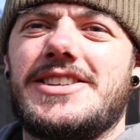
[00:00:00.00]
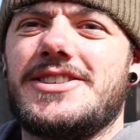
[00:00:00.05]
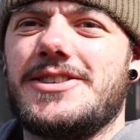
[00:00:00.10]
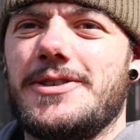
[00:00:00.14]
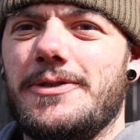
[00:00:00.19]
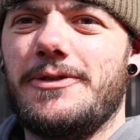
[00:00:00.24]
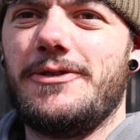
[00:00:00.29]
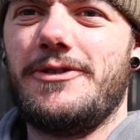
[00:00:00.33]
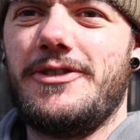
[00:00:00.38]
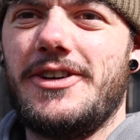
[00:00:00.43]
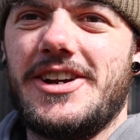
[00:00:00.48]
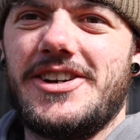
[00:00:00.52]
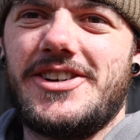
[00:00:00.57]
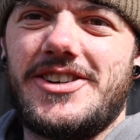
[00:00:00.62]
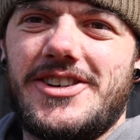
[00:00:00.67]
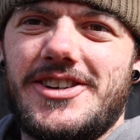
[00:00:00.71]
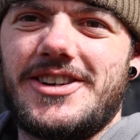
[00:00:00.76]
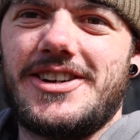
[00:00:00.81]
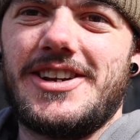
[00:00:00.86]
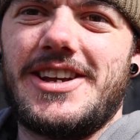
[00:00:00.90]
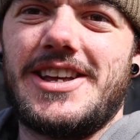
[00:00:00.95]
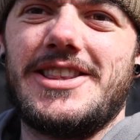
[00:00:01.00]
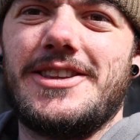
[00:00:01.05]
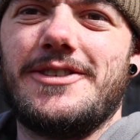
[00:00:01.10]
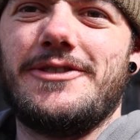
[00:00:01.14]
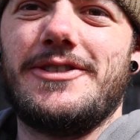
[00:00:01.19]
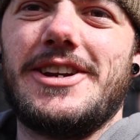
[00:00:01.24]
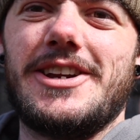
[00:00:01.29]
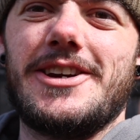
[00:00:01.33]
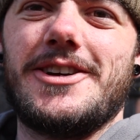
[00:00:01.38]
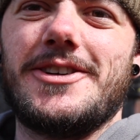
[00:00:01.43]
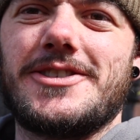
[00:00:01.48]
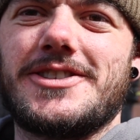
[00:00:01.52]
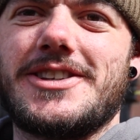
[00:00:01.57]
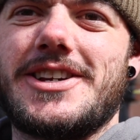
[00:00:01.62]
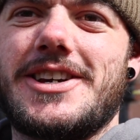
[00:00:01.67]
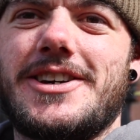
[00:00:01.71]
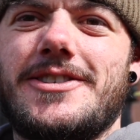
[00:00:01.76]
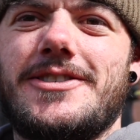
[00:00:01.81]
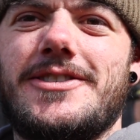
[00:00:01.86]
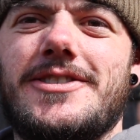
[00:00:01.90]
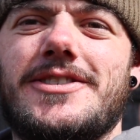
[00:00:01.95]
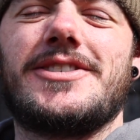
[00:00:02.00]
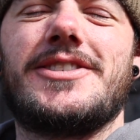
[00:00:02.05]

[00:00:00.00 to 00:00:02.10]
some fish in the videos now.